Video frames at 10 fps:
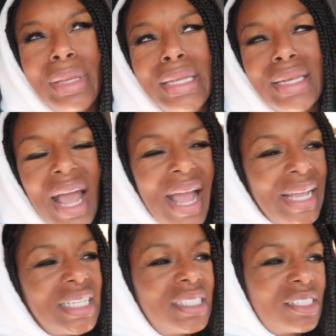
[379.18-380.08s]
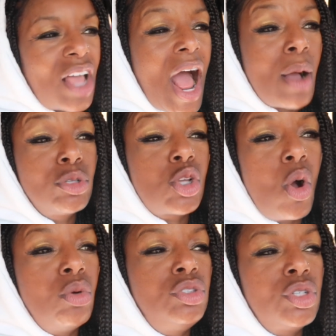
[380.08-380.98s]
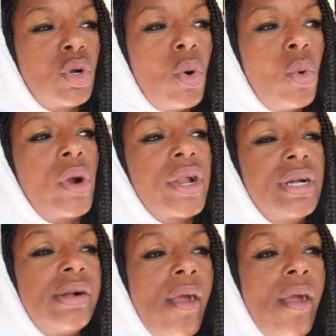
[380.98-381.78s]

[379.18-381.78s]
I'm eating ice, so I was cold to the core.